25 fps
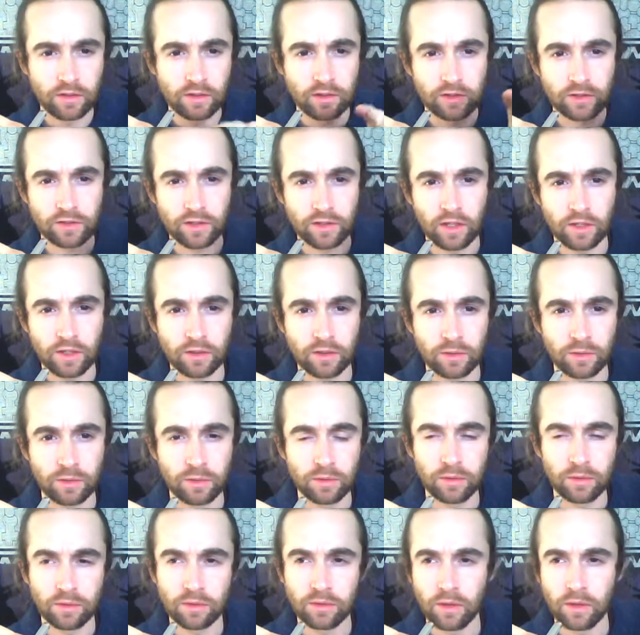circle
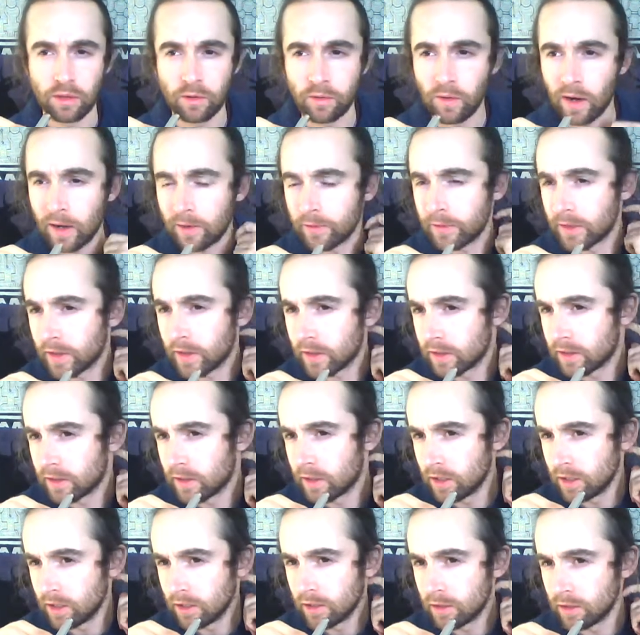around it,
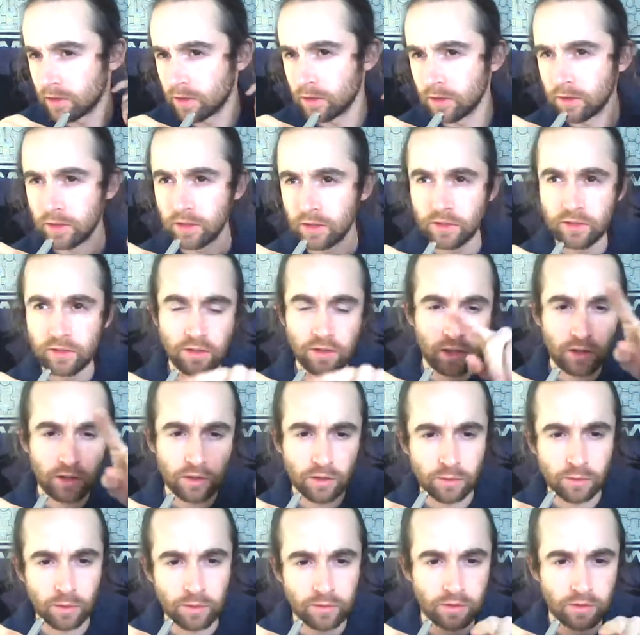or a
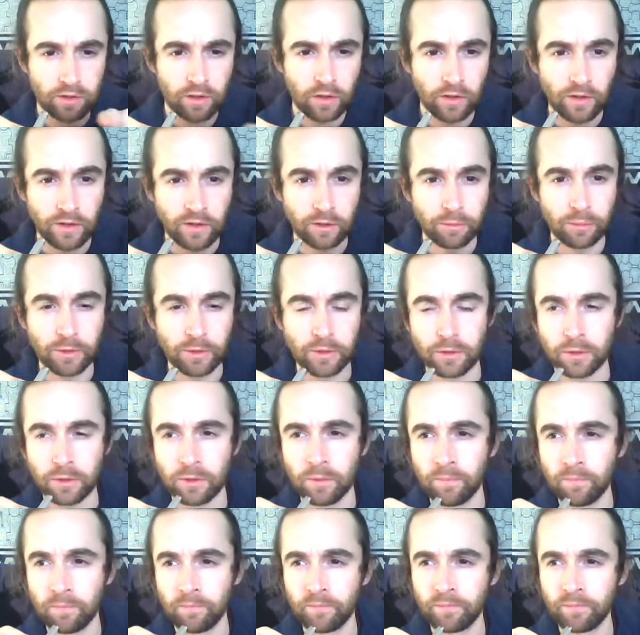circle with a dot in the middle.